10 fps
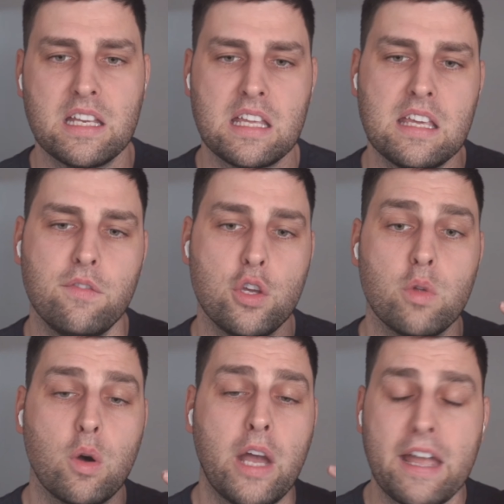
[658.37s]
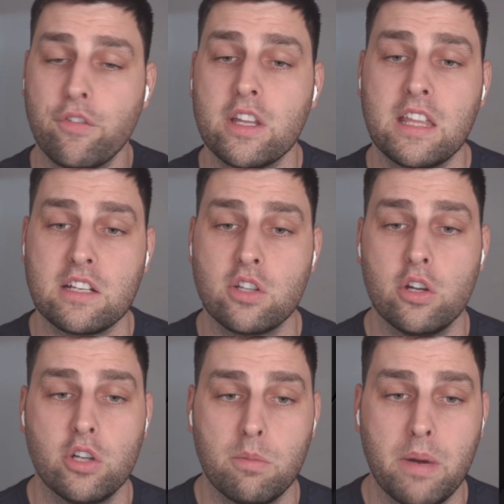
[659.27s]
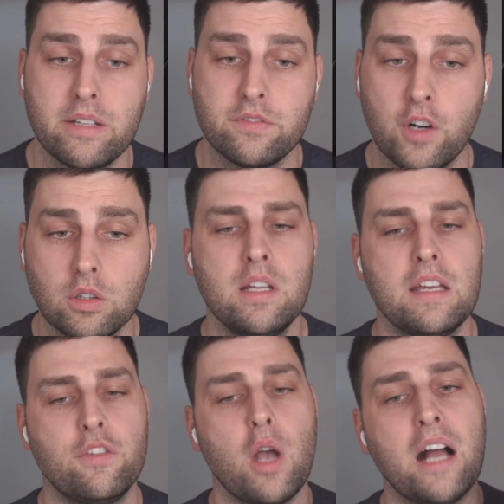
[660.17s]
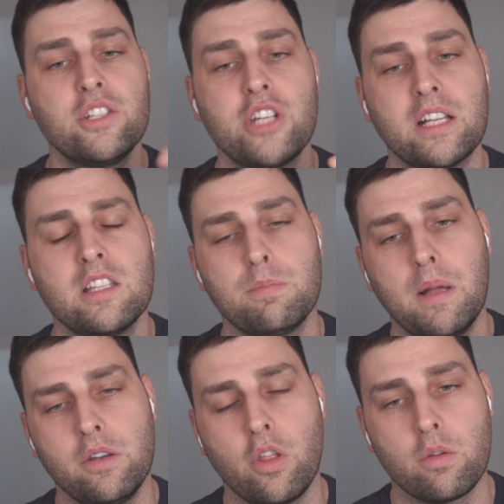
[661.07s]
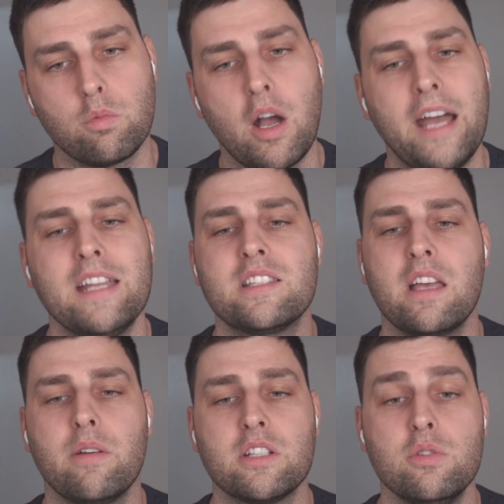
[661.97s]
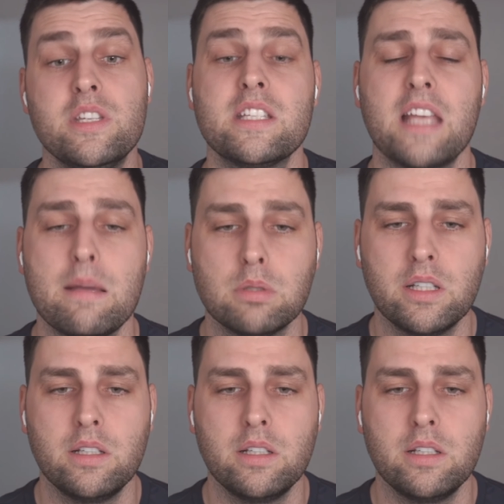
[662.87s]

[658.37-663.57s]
to give you everything turned on by default. If you uncheck this button on the right, it's going to disable it.